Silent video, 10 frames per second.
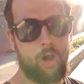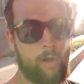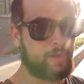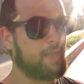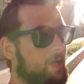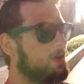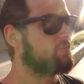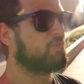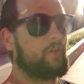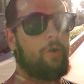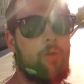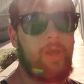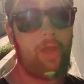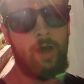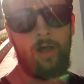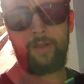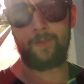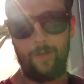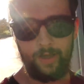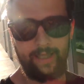All right, guys. So
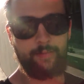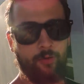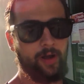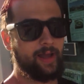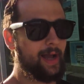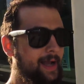lucky break.